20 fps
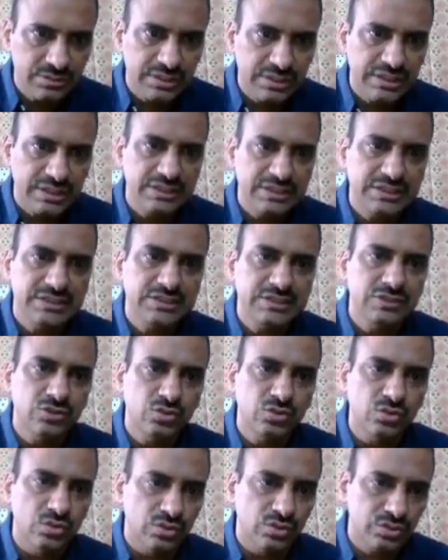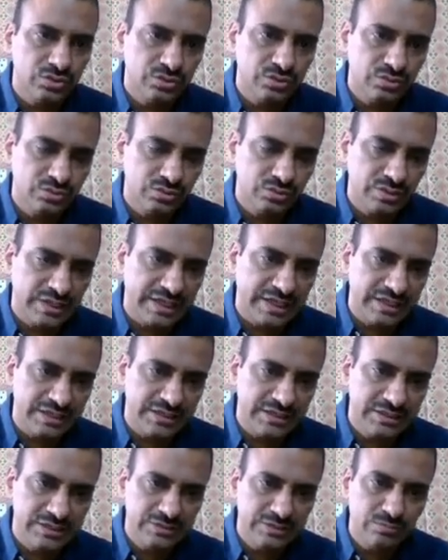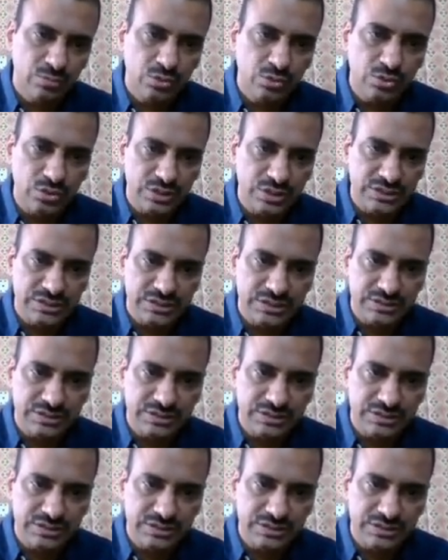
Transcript: and this is root, and this is bone.